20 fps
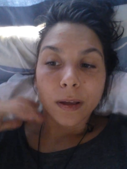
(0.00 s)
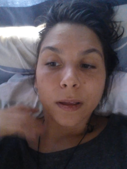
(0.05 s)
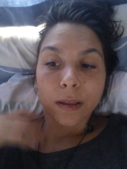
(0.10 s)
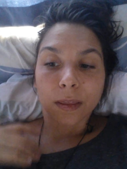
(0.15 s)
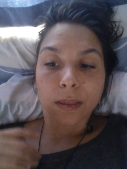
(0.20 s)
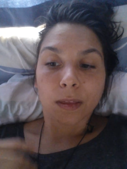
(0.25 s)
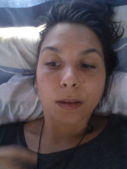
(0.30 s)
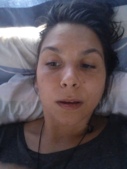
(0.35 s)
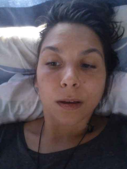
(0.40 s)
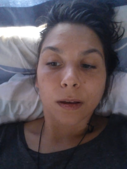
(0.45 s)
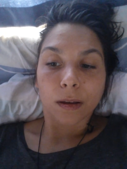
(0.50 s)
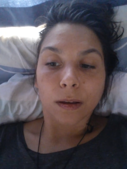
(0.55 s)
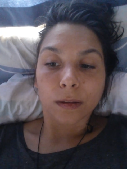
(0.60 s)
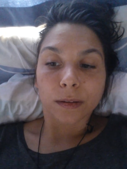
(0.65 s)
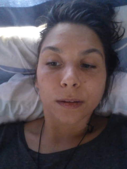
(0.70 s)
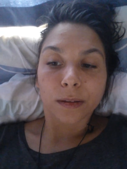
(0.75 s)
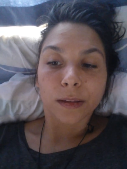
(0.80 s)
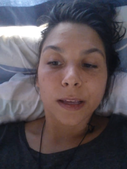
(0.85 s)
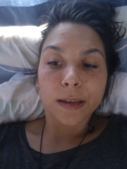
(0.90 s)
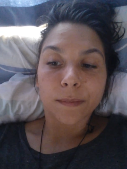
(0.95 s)
the
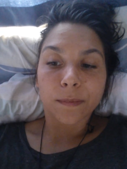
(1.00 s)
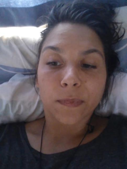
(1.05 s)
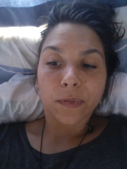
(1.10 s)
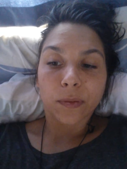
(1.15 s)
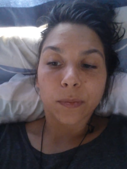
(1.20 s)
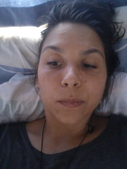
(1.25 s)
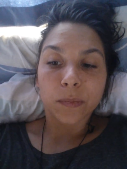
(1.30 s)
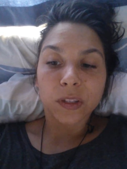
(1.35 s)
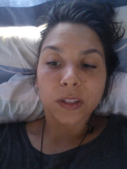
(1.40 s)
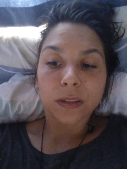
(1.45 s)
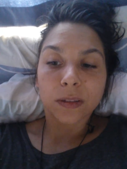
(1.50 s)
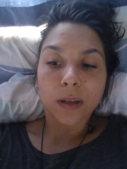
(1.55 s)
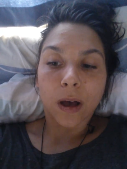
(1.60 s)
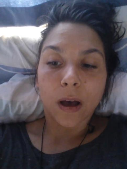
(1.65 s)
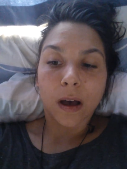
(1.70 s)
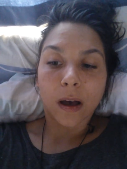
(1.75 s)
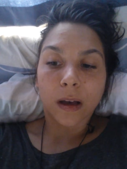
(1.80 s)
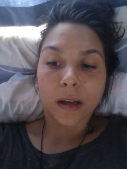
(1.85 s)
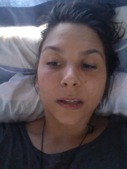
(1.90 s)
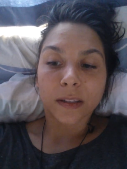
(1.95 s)
lymph
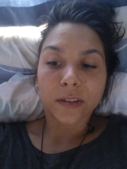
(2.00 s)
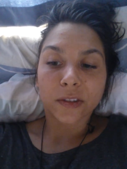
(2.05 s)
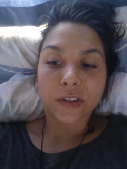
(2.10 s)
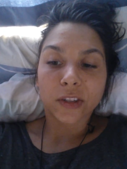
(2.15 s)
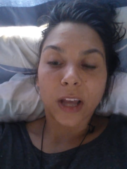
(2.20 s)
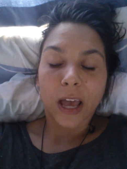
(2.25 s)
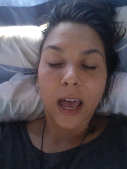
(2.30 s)
massage